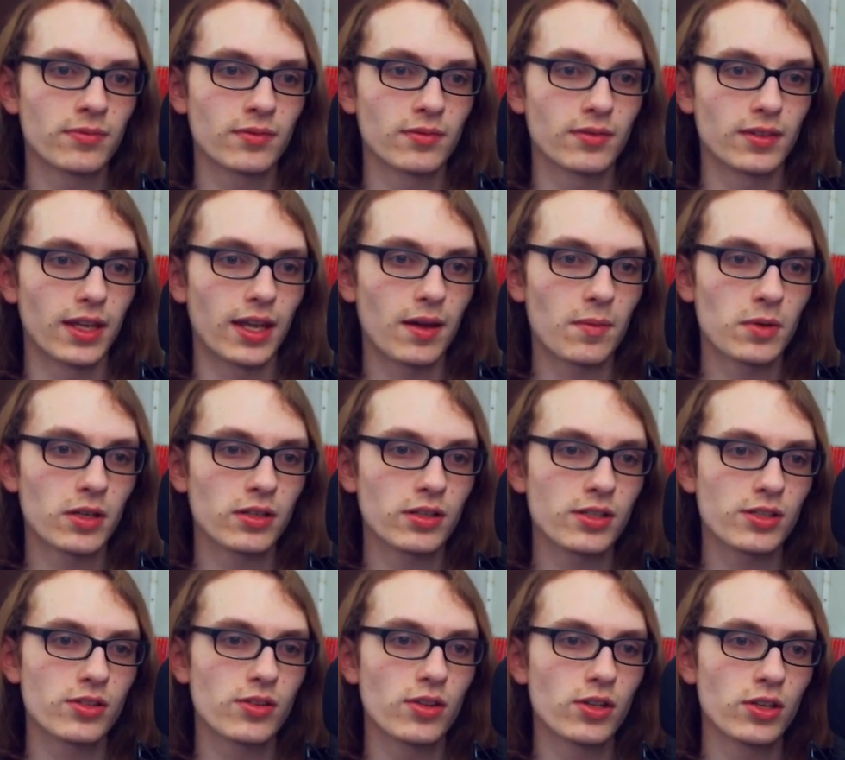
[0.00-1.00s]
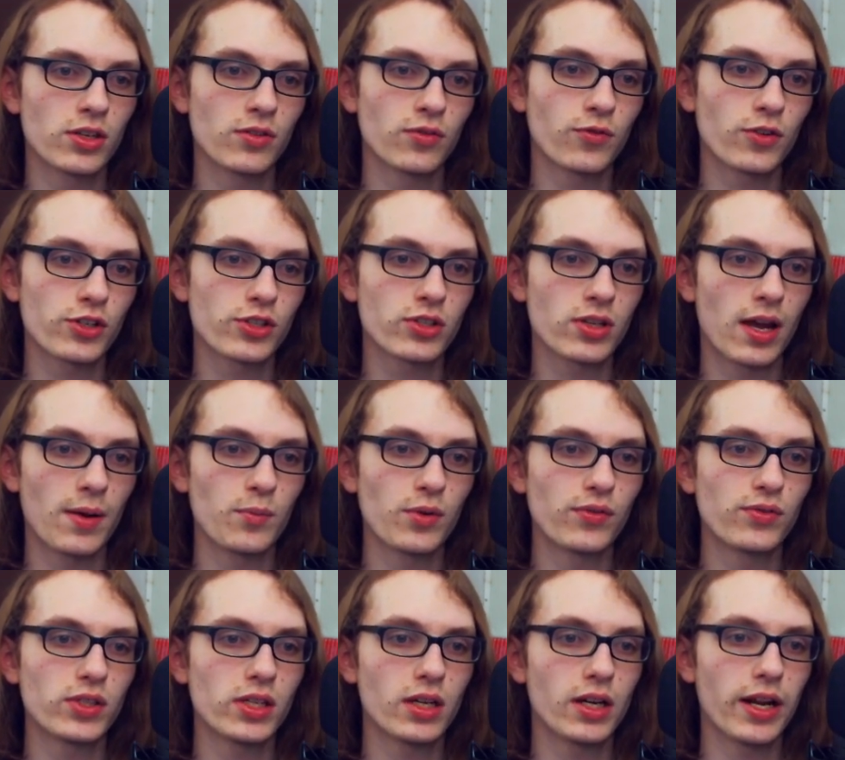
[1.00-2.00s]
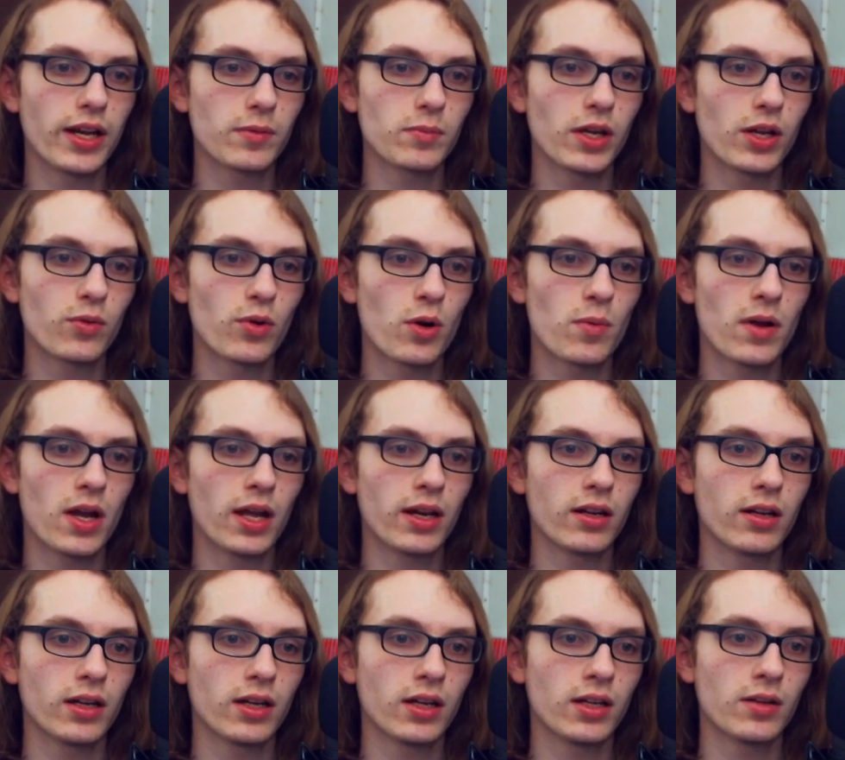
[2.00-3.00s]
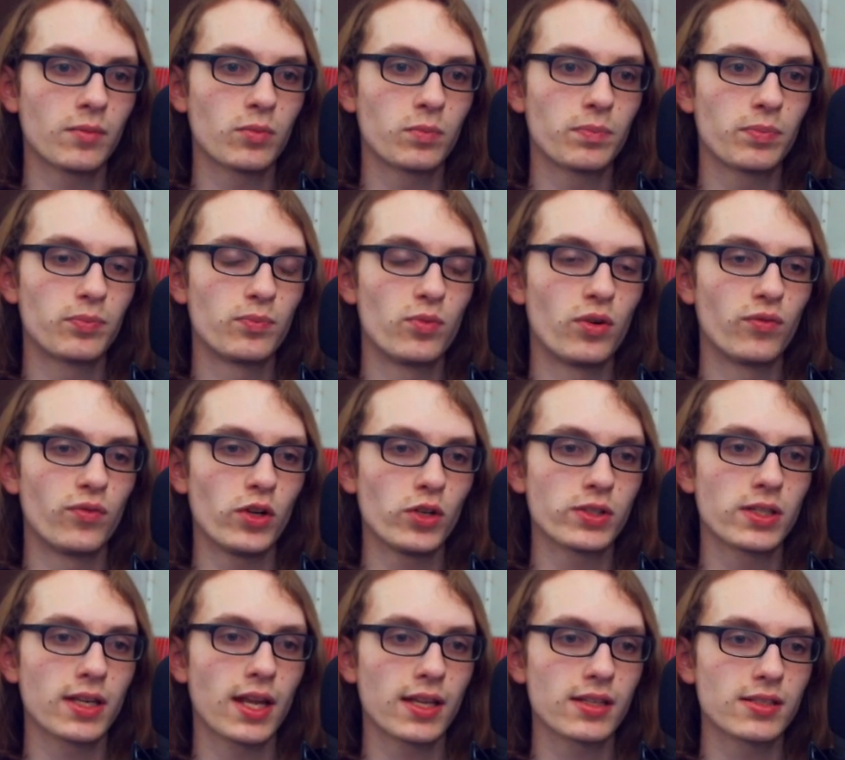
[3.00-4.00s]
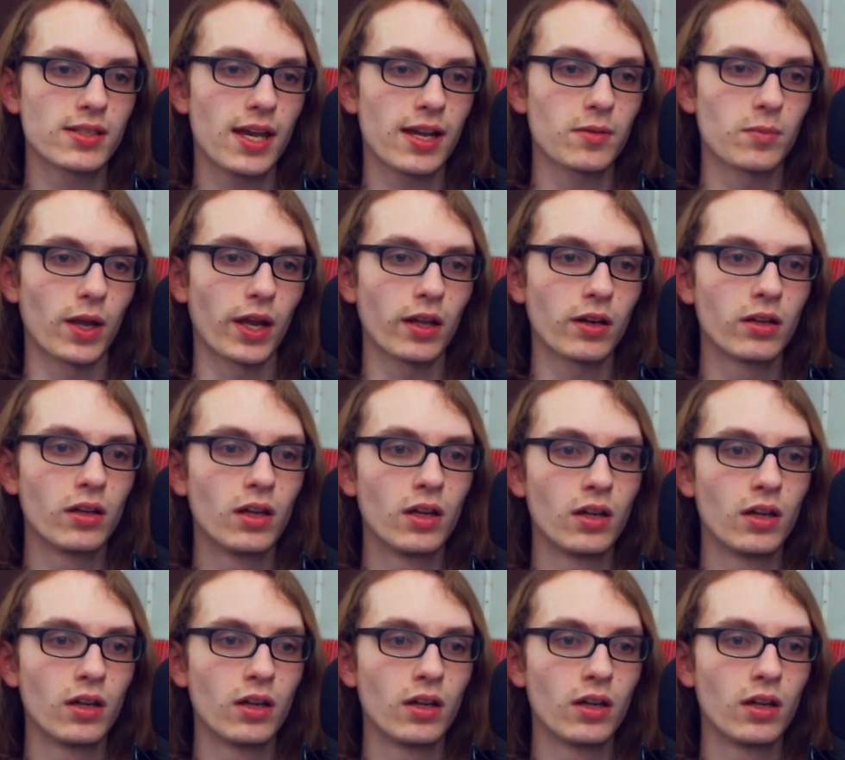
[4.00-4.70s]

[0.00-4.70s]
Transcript: Gamma is the first time we've seen an Eggman robot revolt against Eggman,